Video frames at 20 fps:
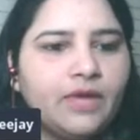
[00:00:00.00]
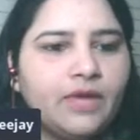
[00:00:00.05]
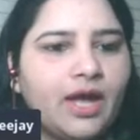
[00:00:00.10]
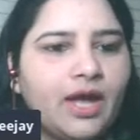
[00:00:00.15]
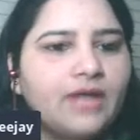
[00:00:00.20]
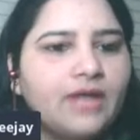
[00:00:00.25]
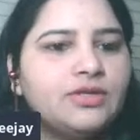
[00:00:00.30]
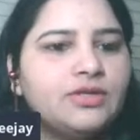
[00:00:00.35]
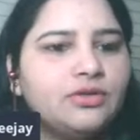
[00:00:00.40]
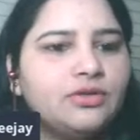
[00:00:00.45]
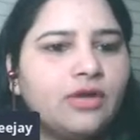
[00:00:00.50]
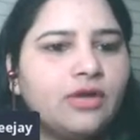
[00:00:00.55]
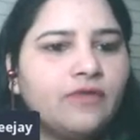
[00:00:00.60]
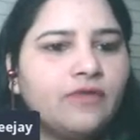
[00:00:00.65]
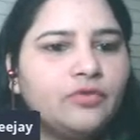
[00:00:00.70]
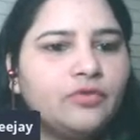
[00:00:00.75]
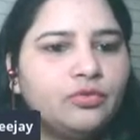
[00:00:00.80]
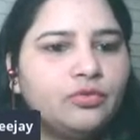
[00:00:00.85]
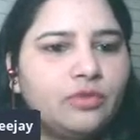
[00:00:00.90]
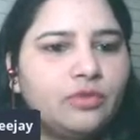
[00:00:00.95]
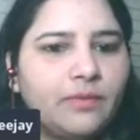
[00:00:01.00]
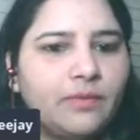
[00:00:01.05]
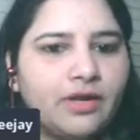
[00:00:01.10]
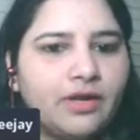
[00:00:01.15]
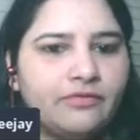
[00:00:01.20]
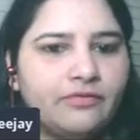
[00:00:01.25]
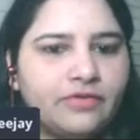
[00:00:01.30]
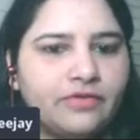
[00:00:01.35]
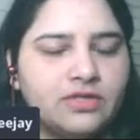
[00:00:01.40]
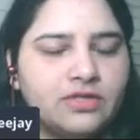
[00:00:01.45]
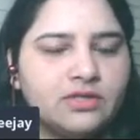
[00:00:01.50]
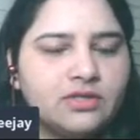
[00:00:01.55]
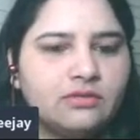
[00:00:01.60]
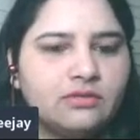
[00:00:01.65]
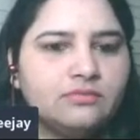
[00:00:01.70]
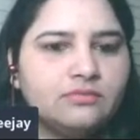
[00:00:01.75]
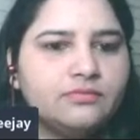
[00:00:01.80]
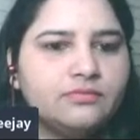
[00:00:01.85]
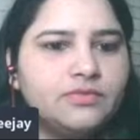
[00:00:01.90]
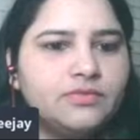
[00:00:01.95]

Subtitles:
and you have to do the paraphrasing.